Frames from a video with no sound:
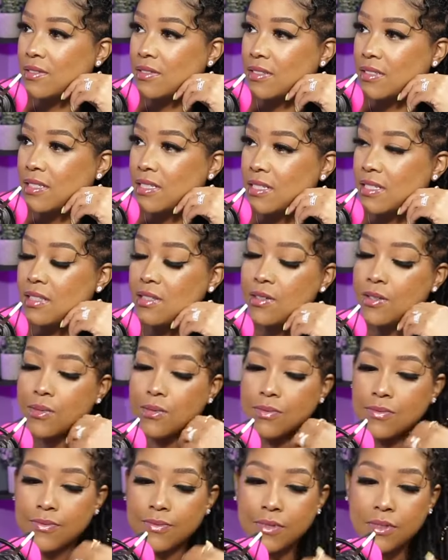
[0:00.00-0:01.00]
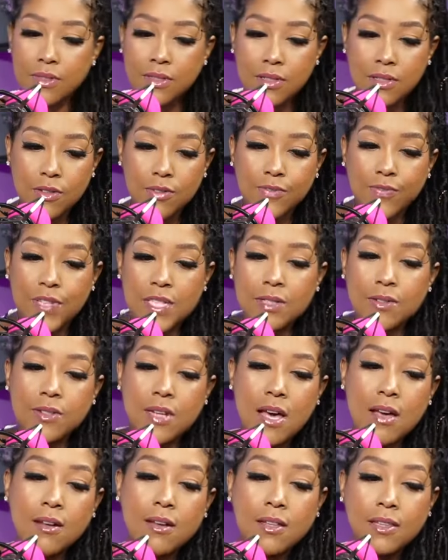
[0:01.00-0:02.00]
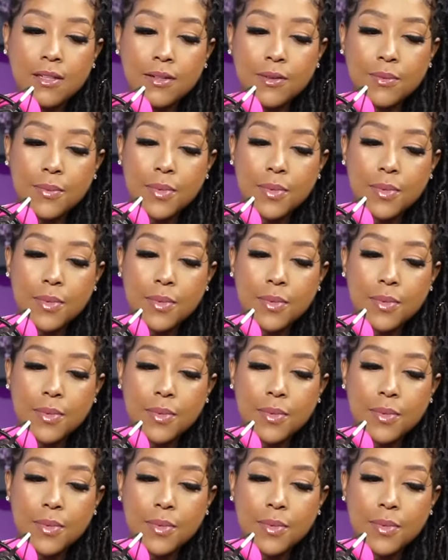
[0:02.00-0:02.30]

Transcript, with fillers: So. It's a little, a little fizzled out a little